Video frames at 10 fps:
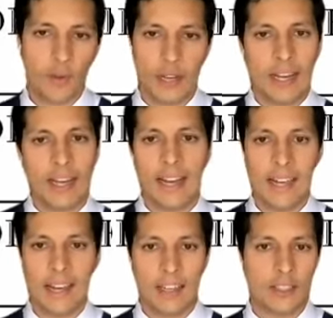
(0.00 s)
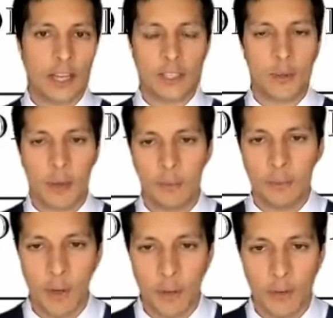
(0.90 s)
I talk to you on the
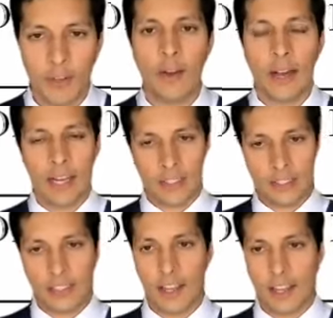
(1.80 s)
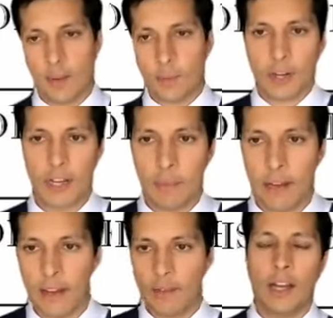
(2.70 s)
phone? Now I, as a client, I'm worried
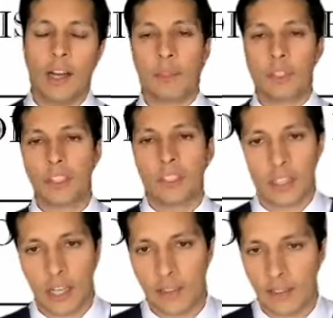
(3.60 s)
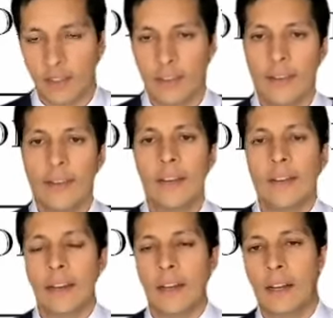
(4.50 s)
about, how much is this costing?
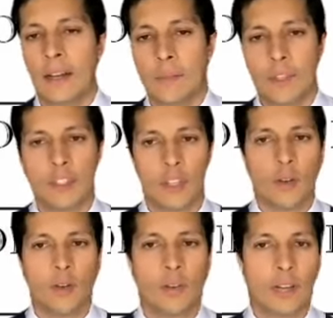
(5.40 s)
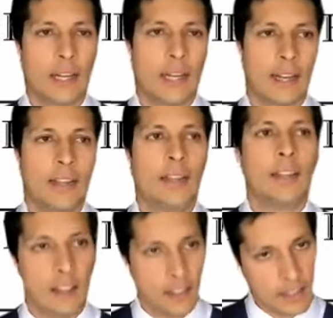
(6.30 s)
And so
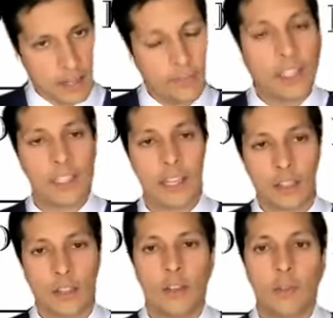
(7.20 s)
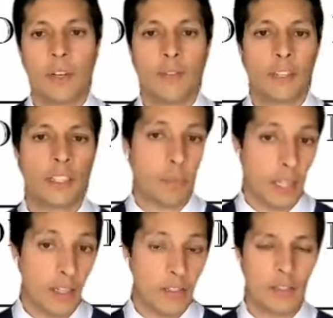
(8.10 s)
it definitely takes a little bit of
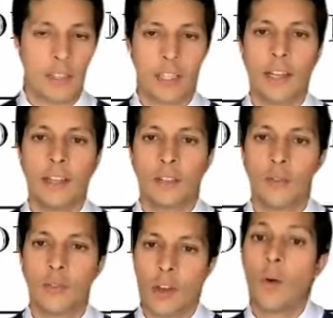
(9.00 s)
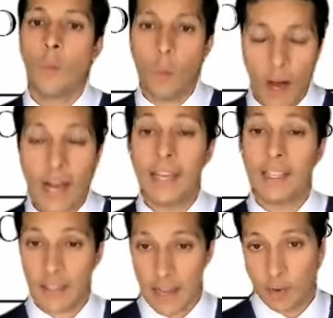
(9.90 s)
explaining to the clients of why
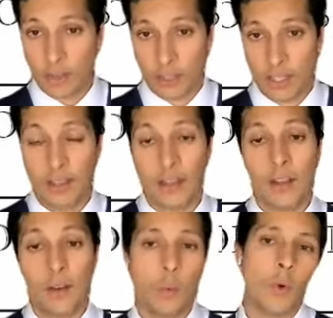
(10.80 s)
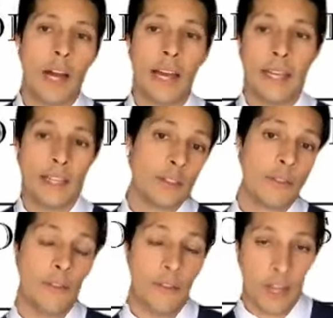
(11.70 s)
it's hourly, why it's
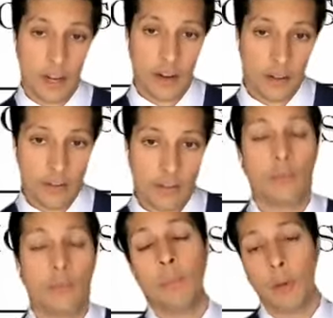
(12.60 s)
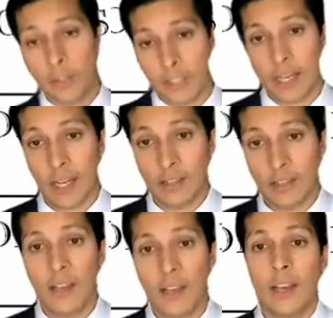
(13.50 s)
fair to both sides,
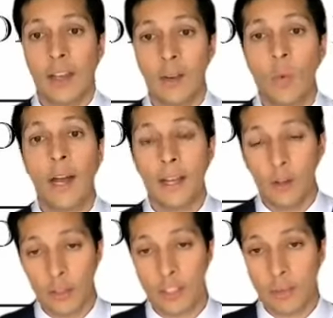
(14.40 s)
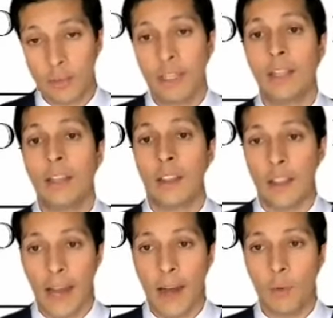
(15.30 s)
and why ultimately
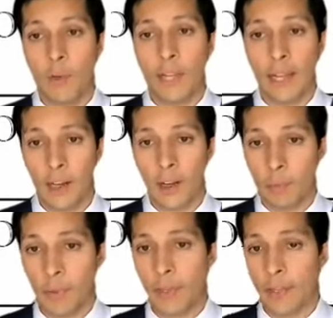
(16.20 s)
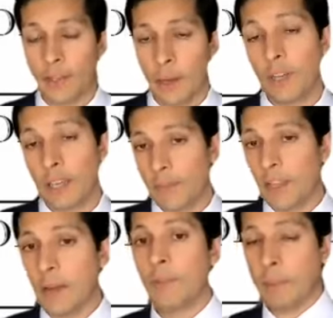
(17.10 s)
that will give
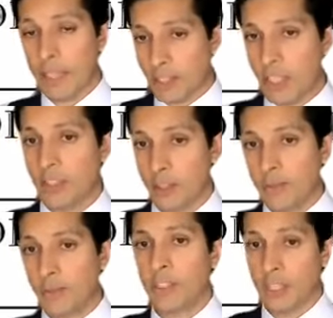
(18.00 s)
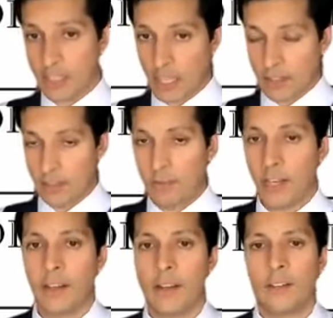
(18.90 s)
them the best chance of success,
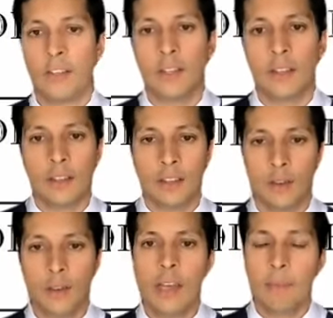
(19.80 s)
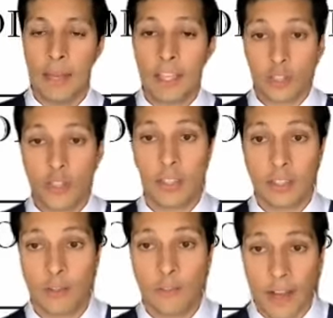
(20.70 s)
right? On the, making sure that
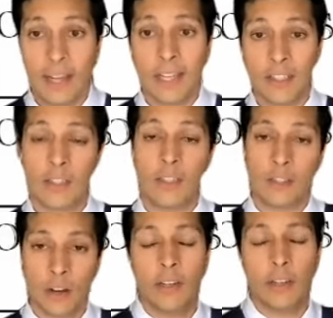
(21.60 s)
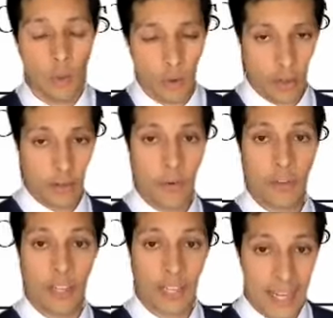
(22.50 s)
their finances are in order for
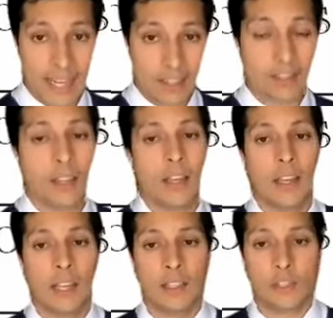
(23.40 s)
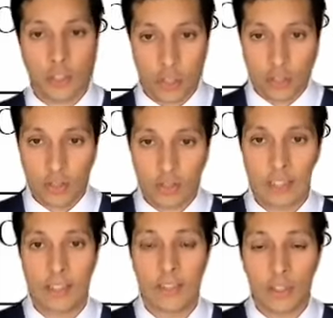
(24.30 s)
their case ensures that
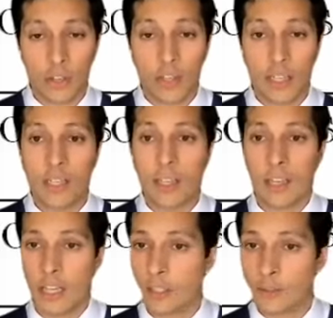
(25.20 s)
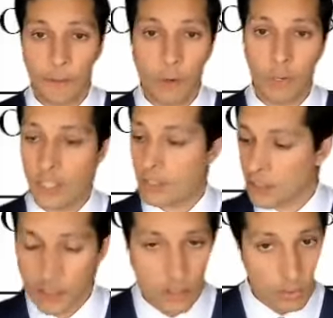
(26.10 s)
the attorney is focused
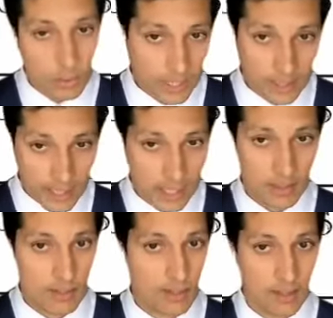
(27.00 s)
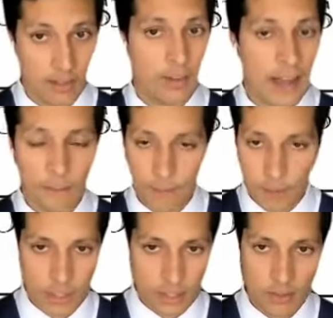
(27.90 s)
solely on the case, not
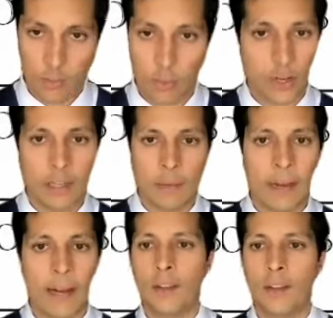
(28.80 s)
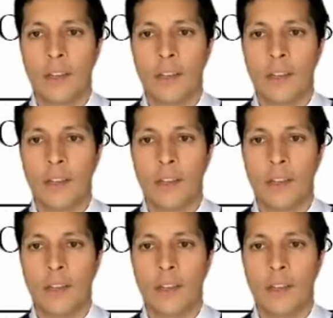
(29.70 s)
focused or worried about,